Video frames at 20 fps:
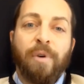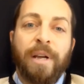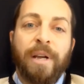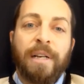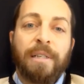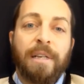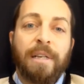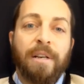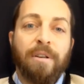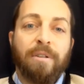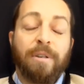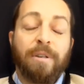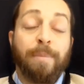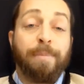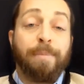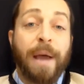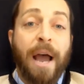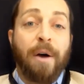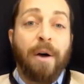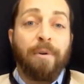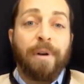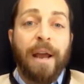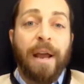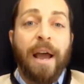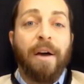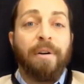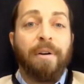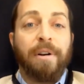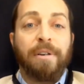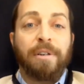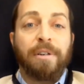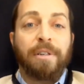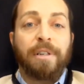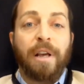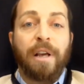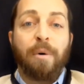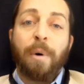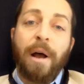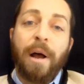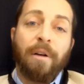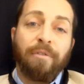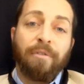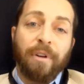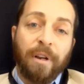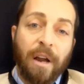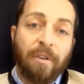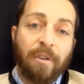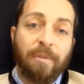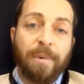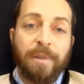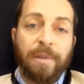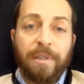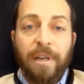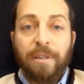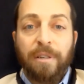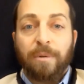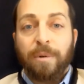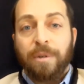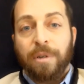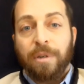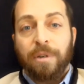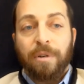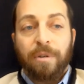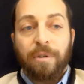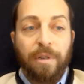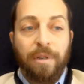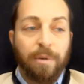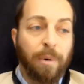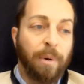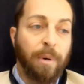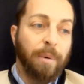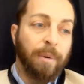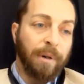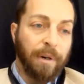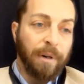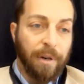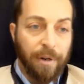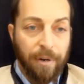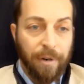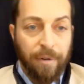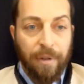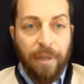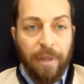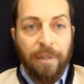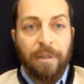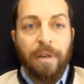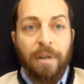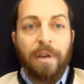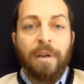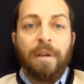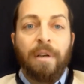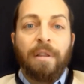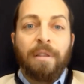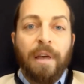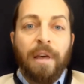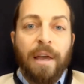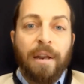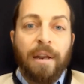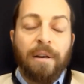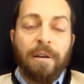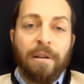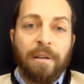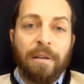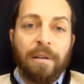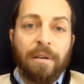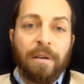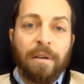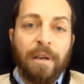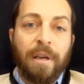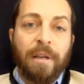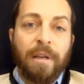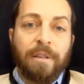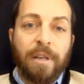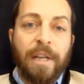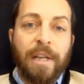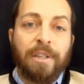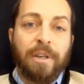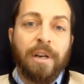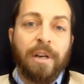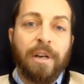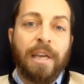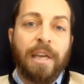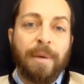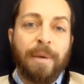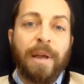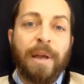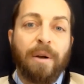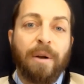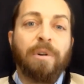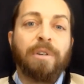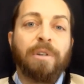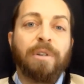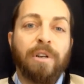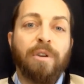continue to bow down and just say, well, if the government says we should do this, well, we're going to do this, then it's going to keep getting worse.